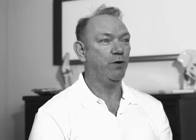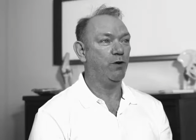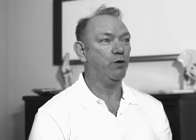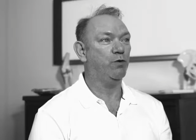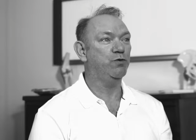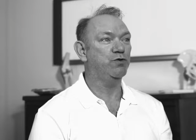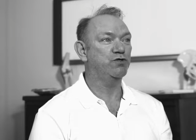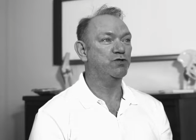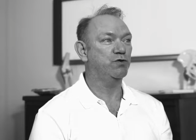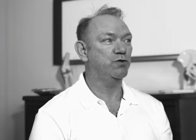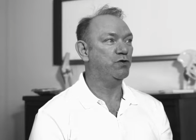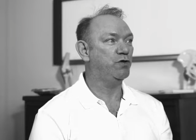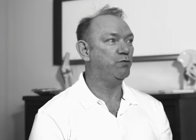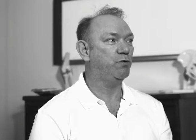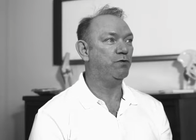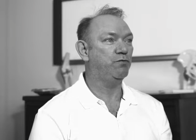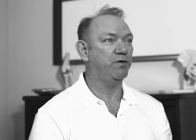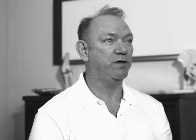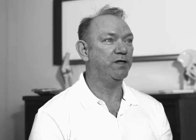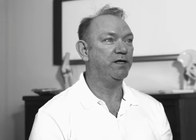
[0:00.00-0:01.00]
But also they
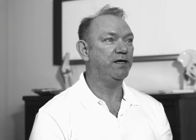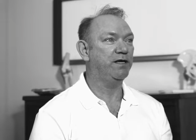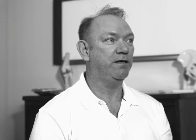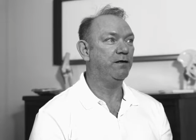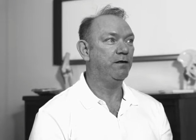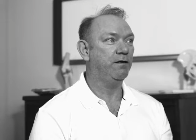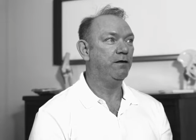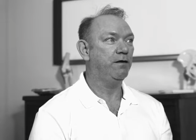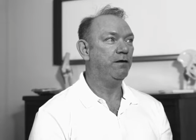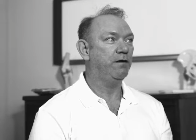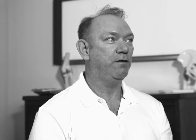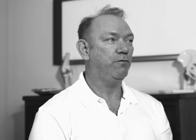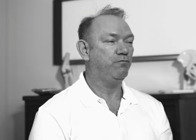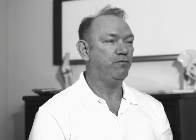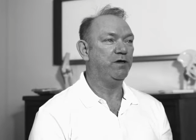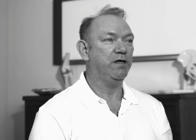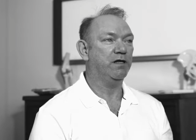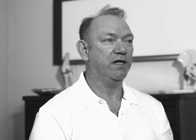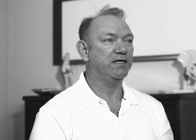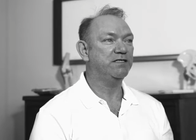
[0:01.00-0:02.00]
were really
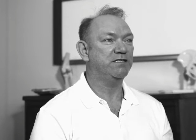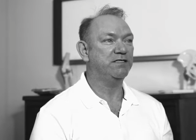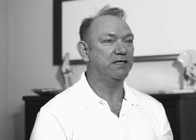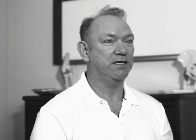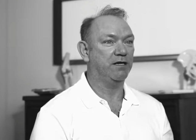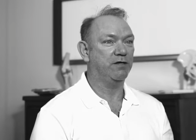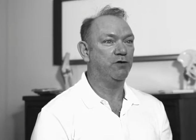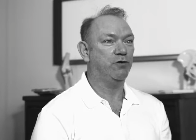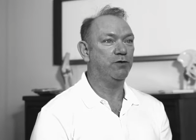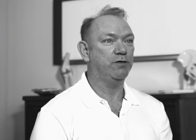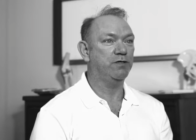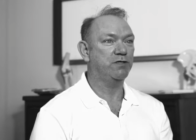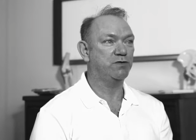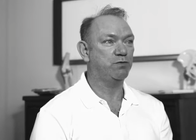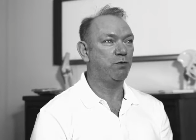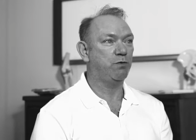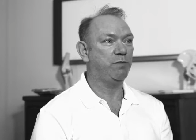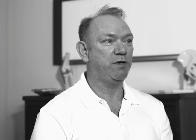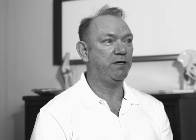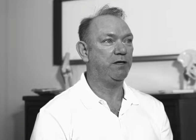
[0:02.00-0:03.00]
realistic and
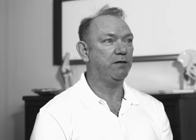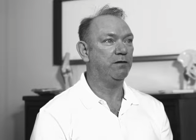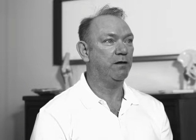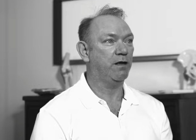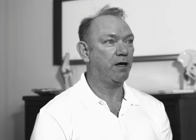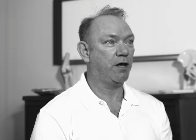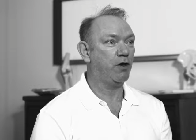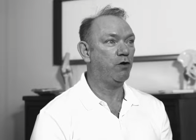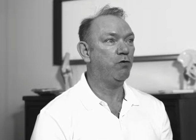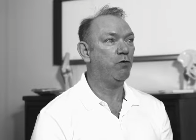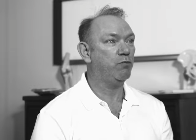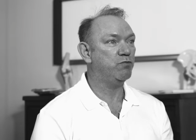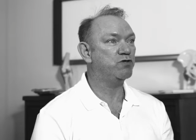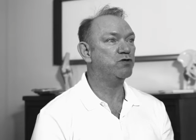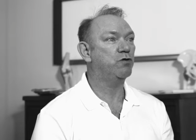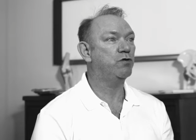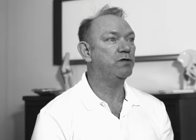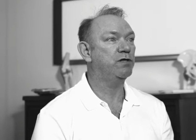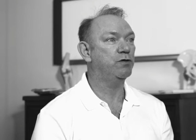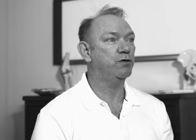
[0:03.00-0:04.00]
honest with me and how it
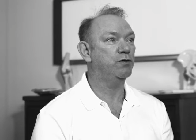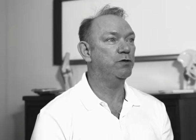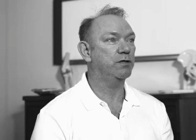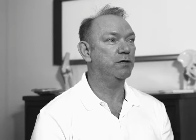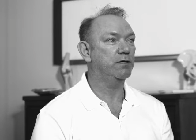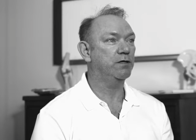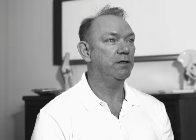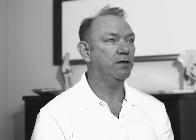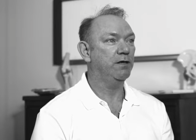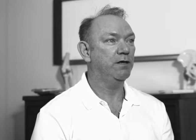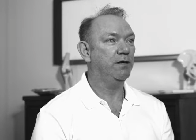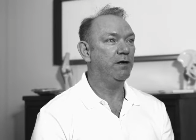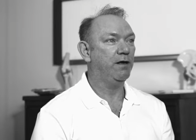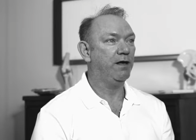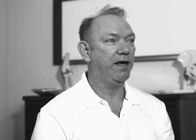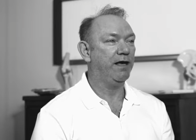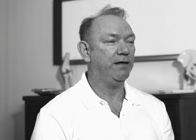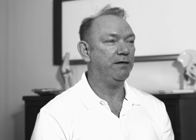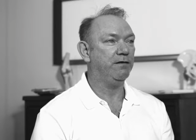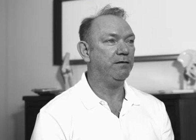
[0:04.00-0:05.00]
was going to look.
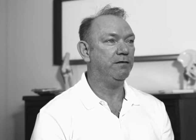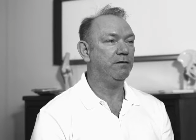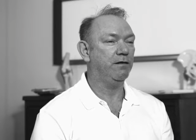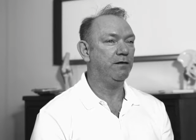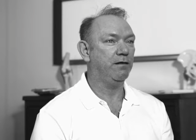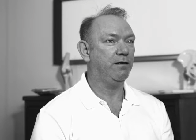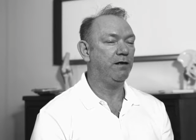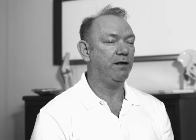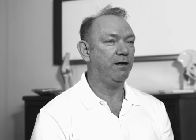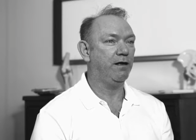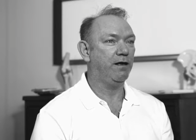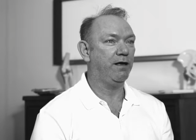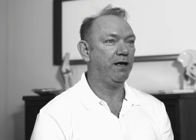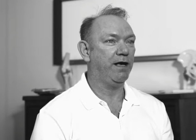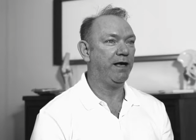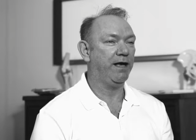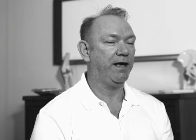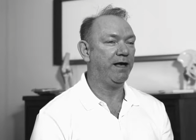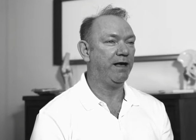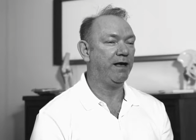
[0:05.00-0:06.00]
And
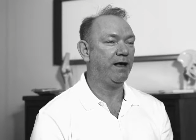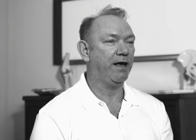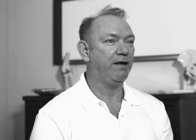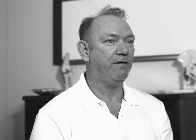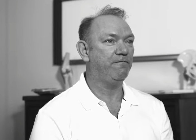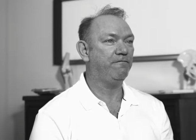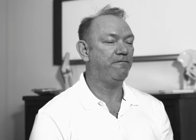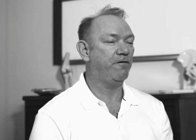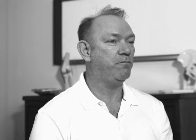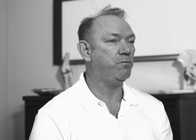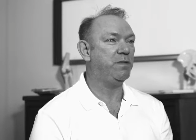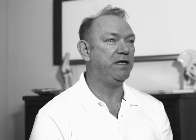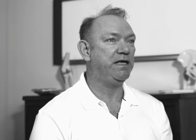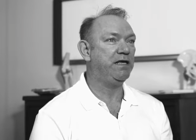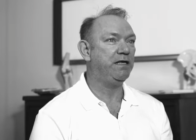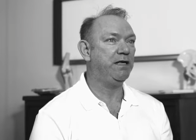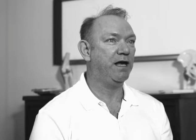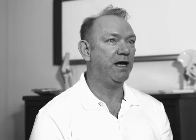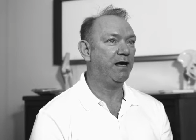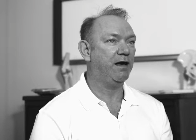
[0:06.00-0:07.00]
for
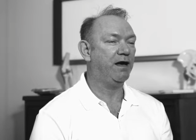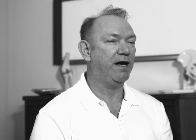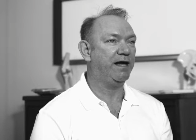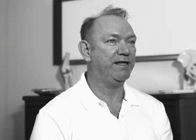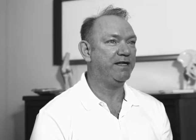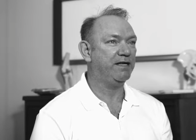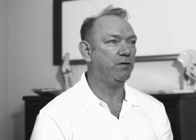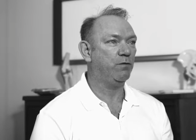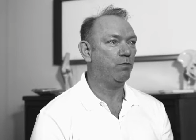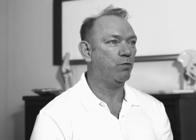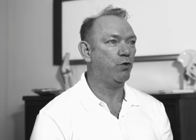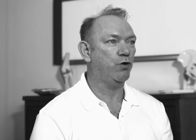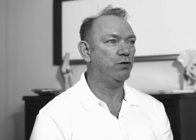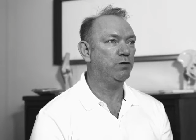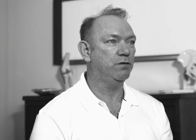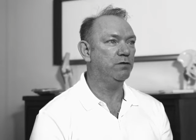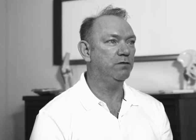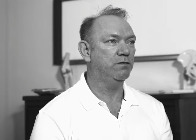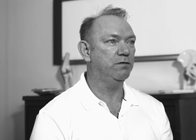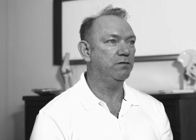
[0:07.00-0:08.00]
me, I didn't
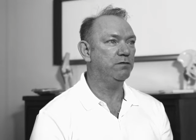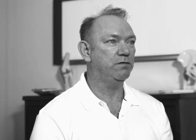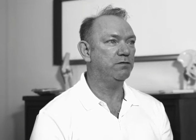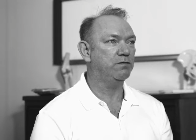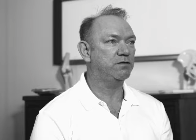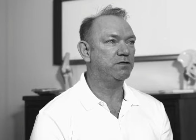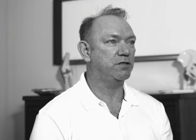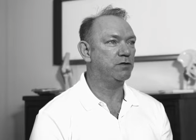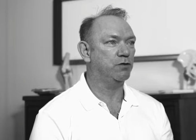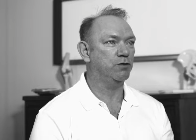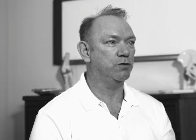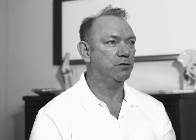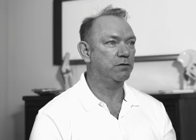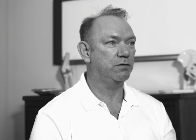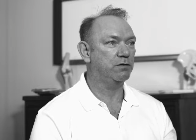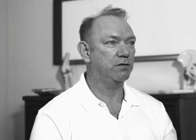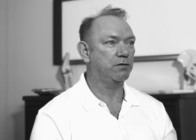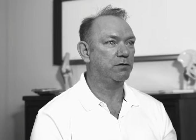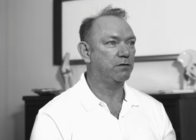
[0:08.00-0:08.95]
want to look,